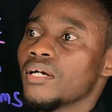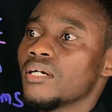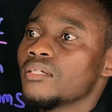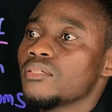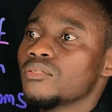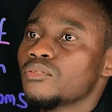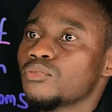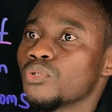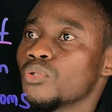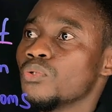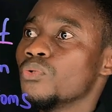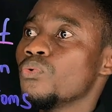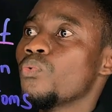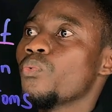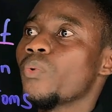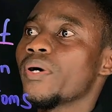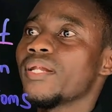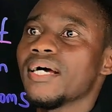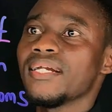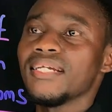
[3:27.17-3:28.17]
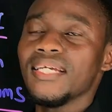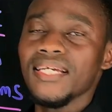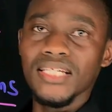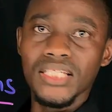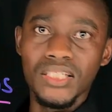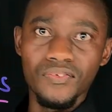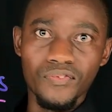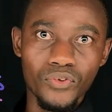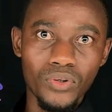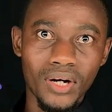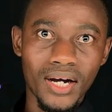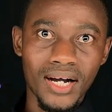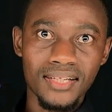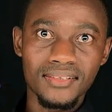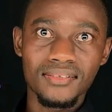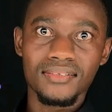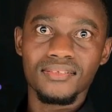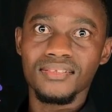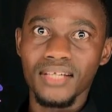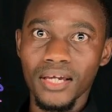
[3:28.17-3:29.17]
So when an individual
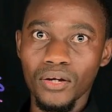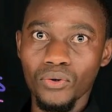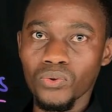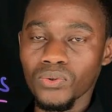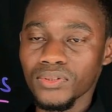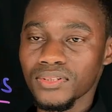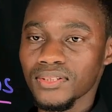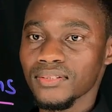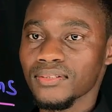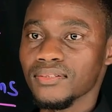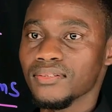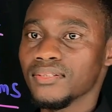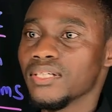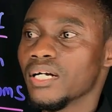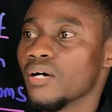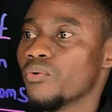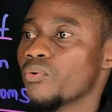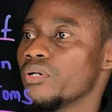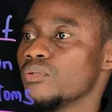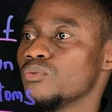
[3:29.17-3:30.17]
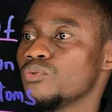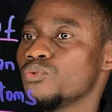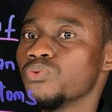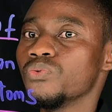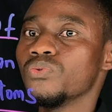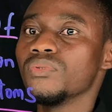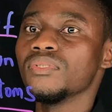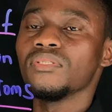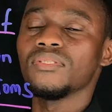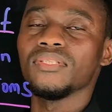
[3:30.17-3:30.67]
has psychosis, they are going to